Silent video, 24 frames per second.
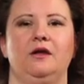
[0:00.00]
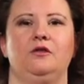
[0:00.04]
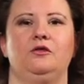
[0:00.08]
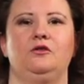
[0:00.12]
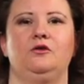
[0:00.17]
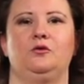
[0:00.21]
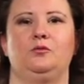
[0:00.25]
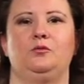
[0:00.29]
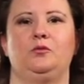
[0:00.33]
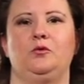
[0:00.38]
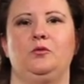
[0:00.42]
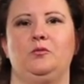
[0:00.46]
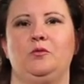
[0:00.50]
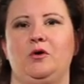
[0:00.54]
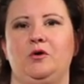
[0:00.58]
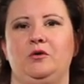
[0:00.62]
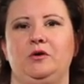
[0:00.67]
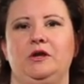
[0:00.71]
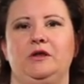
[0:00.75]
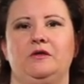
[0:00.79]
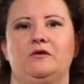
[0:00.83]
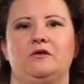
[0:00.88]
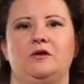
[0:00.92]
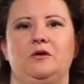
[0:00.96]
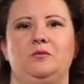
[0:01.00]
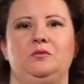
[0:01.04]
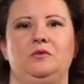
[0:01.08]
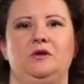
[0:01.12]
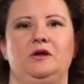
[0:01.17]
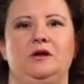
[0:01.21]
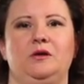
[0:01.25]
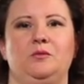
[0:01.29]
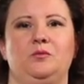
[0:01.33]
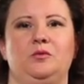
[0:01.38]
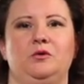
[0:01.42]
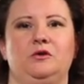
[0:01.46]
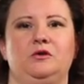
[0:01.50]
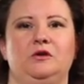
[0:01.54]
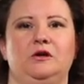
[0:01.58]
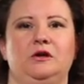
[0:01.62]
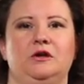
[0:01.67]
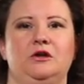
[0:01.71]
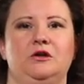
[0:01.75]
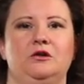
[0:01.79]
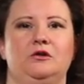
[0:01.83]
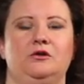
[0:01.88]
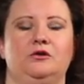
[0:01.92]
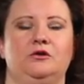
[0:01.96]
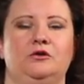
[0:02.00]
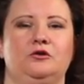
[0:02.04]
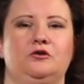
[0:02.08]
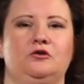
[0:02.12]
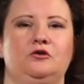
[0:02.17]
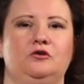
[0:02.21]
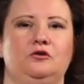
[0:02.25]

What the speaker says: They're promoting something in particular